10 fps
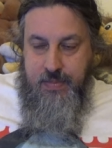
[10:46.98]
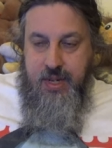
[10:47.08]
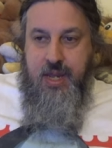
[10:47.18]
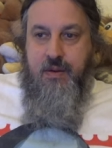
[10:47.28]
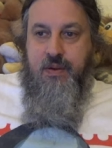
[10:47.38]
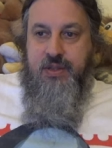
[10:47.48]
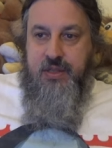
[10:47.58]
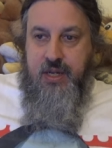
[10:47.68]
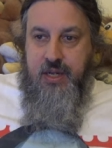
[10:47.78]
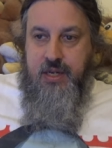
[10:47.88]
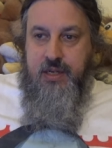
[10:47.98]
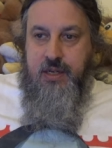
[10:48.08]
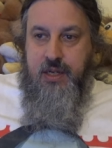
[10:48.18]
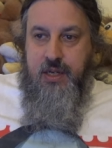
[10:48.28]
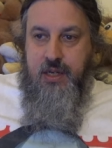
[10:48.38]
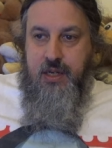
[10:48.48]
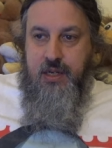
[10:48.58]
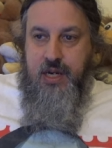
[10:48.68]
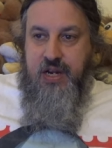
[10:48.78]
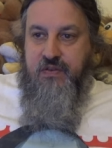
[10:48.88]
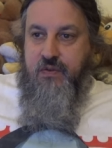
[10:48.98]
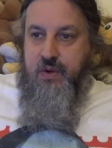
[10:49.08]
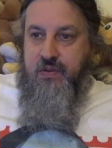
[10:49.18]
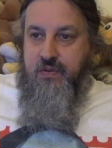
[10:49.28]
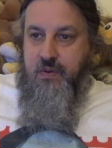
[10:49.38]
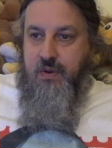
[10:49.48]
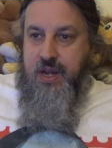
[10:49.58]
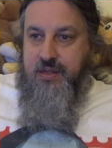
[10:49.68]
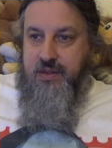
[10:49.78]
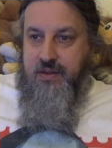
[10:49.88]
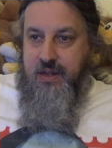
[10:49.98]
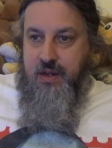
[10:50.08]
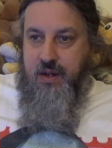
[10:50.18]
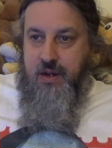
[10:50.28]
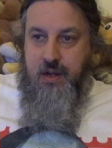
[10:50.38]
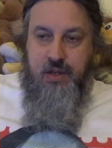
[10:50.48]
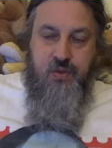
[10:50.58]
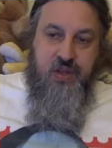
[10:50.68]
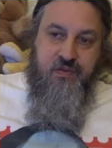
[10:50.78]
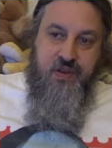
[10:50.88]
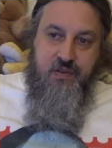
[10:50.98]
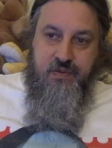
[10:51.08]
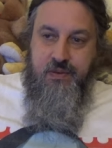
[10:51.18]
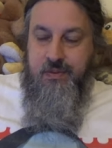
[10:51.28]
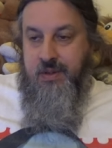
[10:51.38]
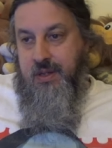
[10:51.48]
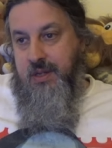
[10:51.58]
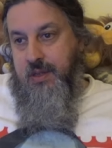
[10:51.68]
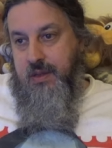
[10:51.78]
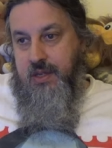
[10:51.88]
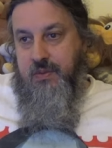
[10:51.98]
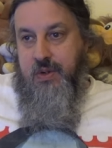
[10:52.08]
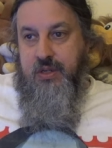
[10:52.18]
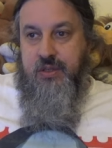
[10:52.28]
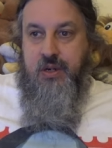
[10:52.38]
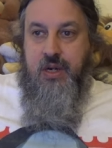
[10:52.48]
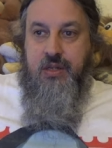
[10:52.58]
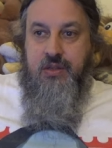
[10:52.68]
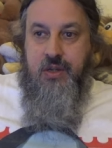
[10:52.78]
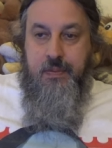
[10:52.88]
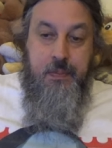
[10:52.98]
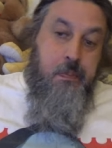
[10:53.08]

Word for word: Yeah, it was 9:44 last on the 25th. That's when I started, so.